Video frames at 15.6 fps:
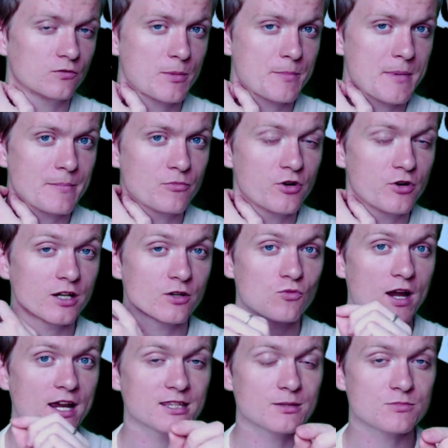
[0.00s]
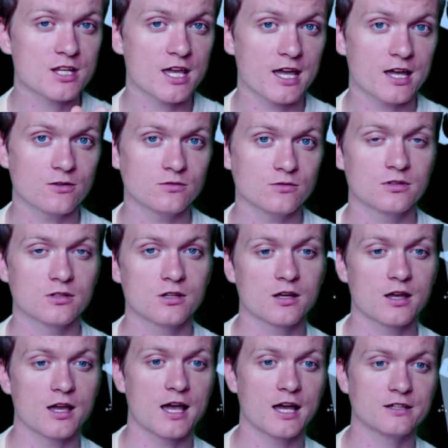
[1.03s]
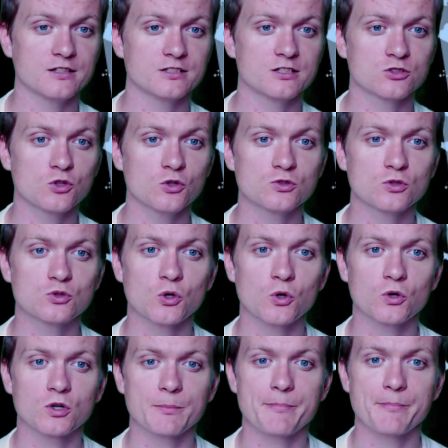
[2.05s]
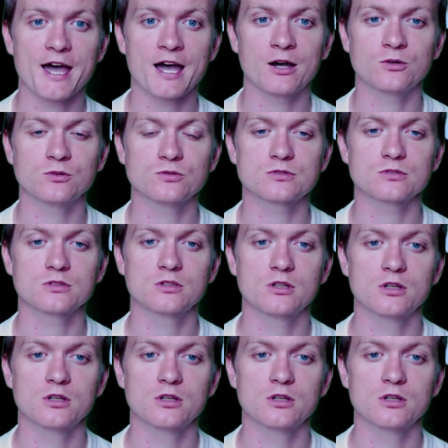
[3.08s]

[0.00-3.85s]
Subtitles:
remembering. Write them down, and this is good to talk about